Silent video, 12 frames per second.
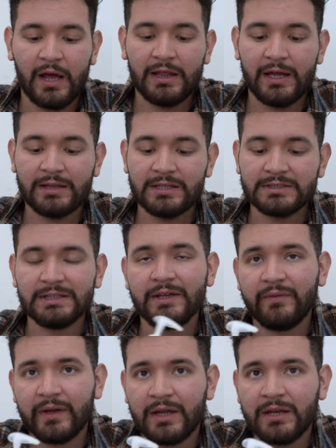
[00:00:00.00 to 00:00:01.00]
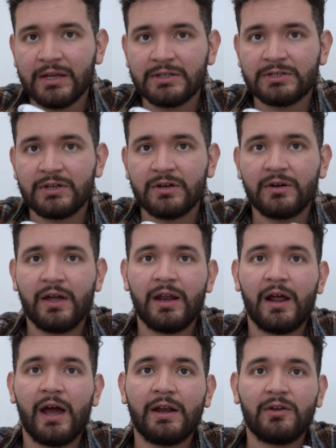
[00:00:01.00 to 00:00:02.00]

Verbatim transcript: I like this leave-in conditioner, and I